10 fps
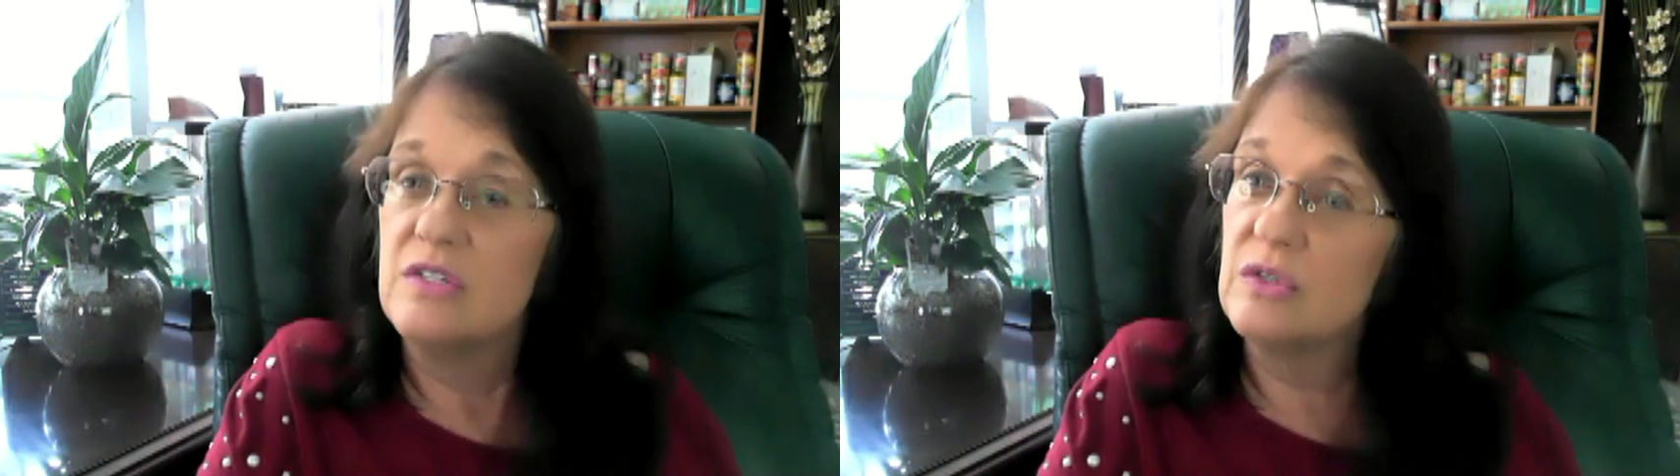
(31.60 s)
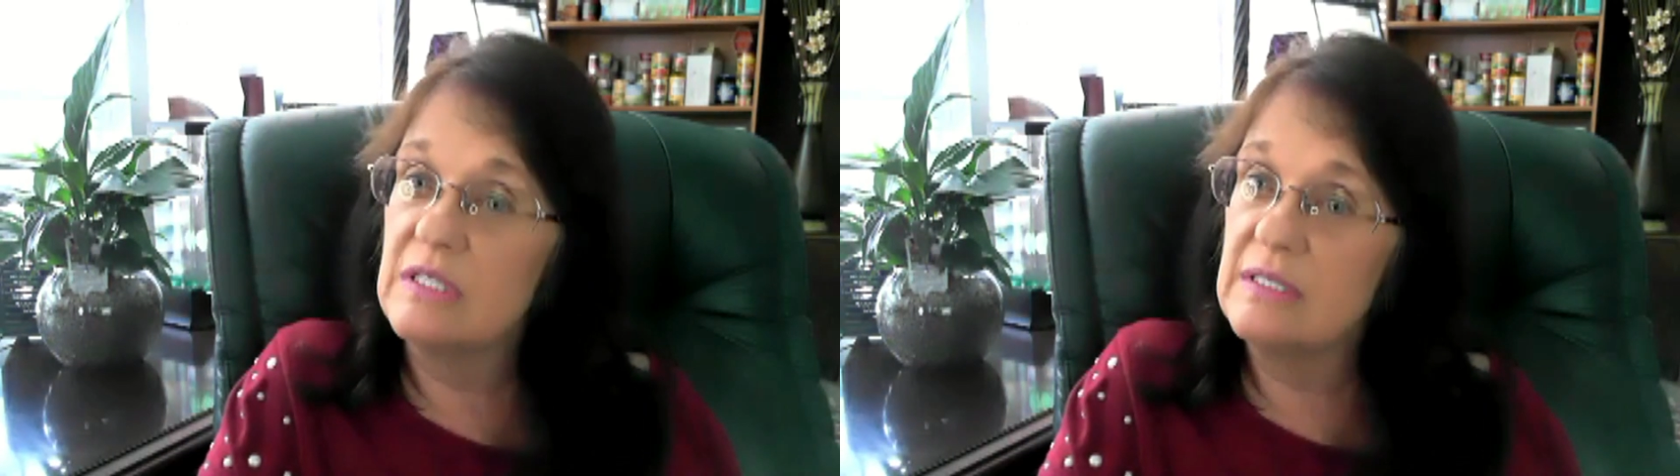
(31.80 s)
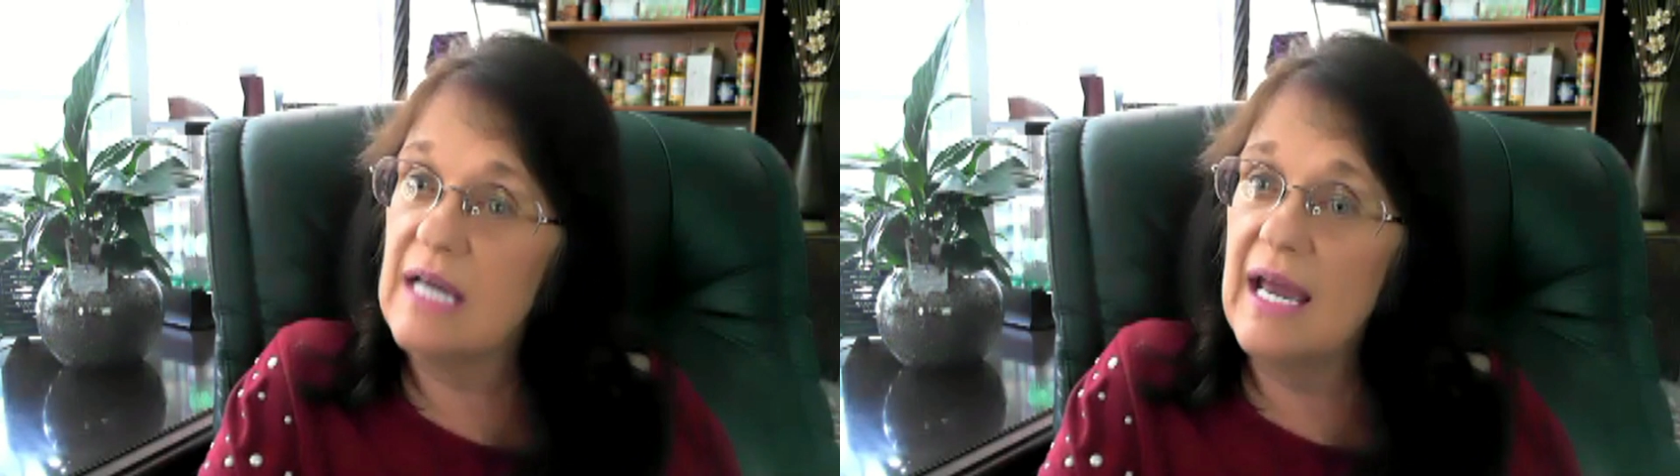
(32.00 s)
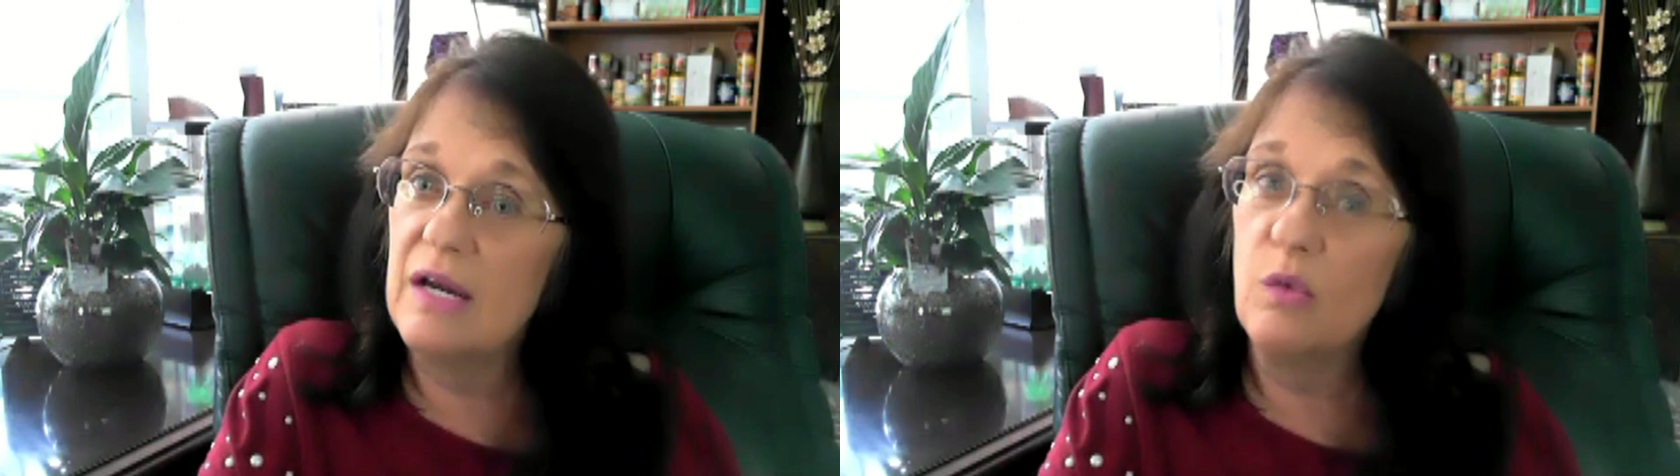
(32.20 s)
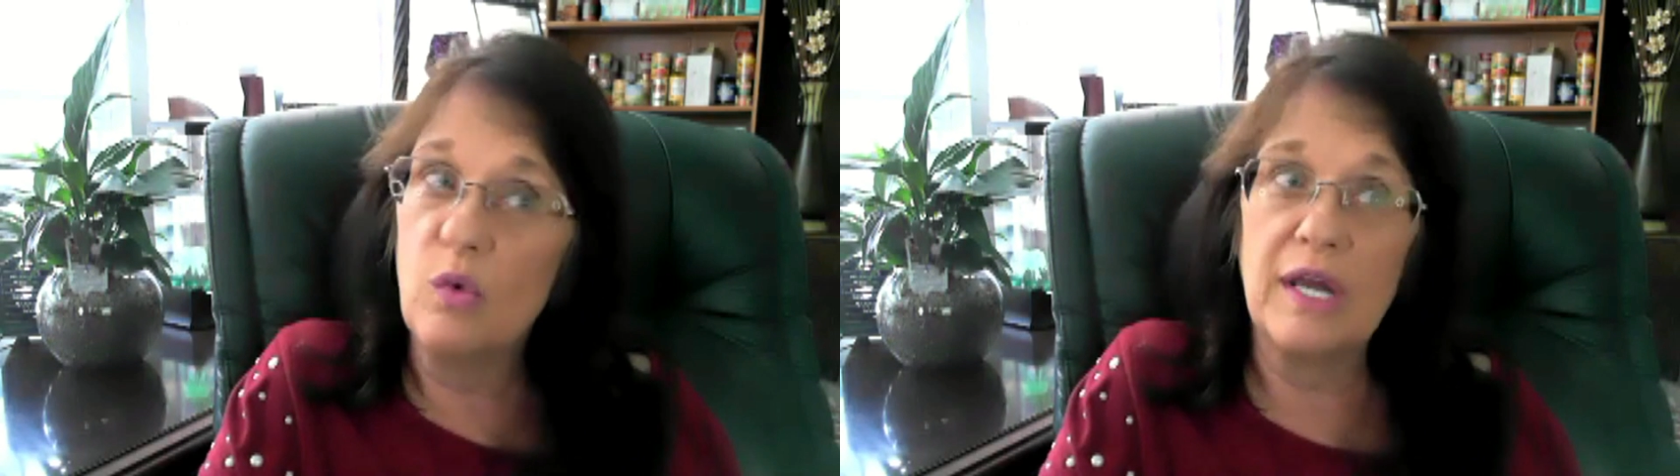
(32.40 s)
So,
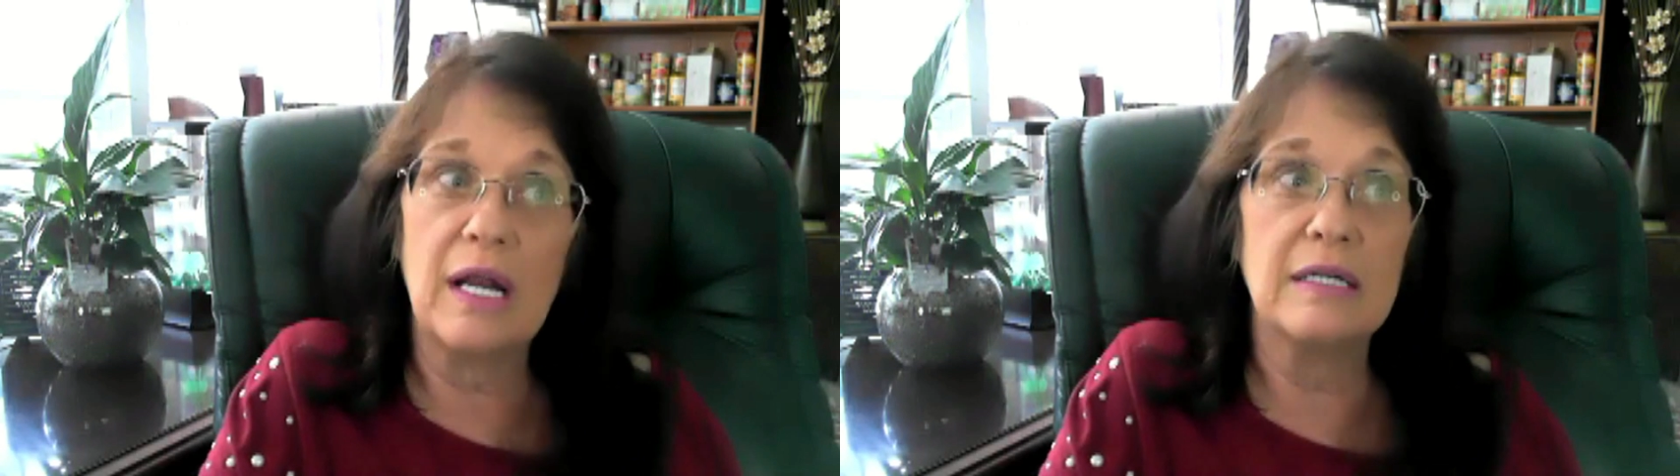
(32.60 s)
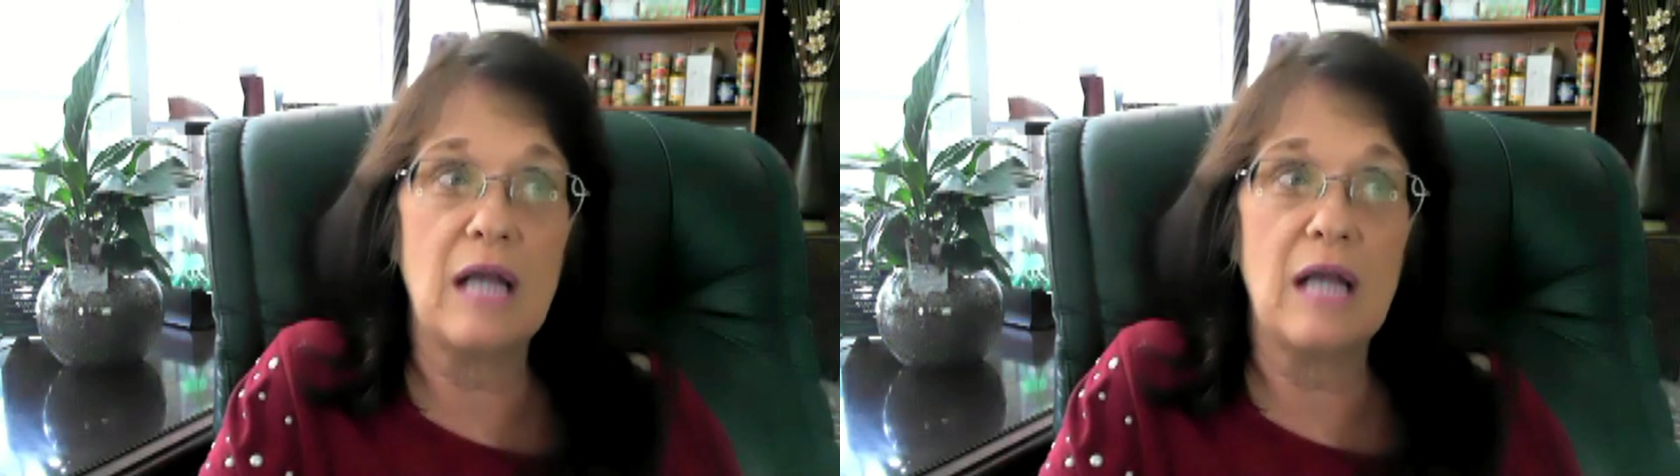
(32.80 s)
today, we're going